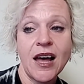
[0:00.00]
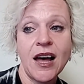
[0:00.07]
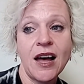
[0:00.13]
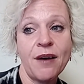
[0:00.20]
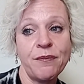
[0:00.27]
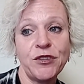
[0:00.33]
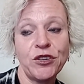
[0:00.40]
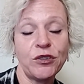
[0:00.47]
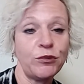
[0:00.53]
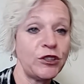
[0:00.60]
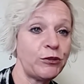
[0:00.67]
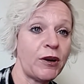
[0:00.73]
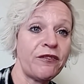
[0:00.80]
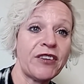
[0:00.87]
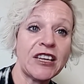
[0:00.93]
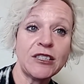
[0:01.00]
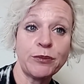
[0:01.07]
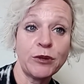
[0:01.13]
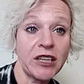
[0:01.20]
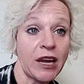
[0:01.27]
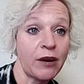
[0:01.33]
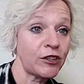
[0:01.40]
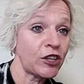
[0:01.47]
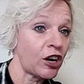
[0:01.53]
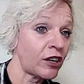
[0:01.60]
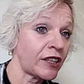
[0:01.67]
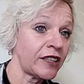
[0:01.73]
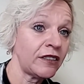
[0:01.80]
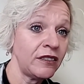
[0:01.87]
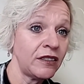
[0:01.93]
You can reach me on Facebook, Kayra
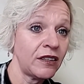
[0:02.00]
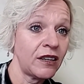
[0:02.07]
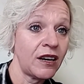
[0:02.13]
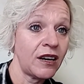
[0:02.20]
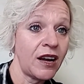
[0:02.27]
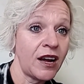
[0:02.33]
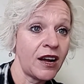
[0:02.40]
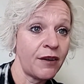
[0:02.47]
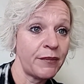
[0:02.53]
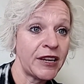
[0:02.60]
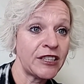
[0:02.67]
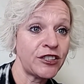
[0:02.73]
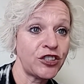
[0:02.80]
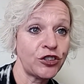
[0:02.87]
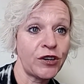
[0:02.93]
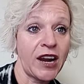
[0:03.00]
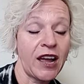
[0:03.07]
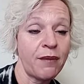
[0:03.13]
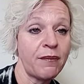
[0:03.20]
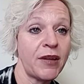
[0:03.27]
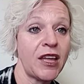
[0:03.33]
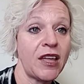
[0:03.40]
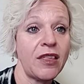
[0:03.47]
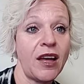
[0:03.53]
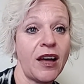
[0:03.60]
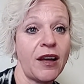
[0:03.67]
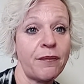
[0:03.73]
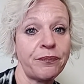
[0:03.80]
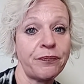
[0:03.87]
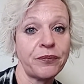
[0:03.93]
Darling, Instagram,
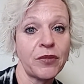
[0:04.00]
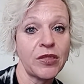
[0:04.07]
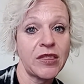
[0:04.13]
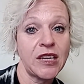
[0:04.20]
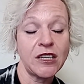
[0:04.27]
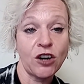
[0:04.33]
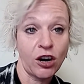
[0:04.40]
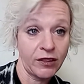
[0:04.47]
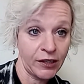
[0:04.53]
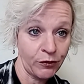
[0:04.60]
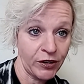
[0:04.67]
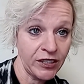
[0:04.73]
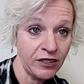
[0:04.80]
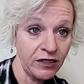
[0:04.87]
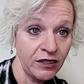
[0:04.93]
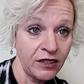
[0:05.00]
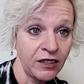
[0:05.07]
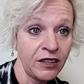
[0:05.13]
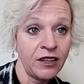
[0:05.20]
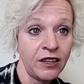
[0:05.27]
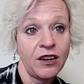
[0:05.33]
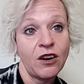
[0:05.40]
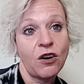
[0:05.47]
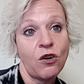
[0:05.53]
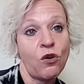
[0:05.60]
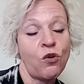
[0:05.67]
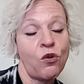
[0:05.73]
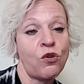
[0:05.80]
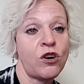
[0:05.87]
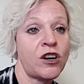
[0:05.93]
The Darling One,
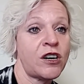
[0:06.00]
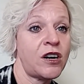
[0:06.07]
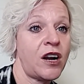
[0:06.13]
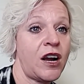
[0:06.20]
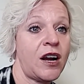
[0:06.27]
or,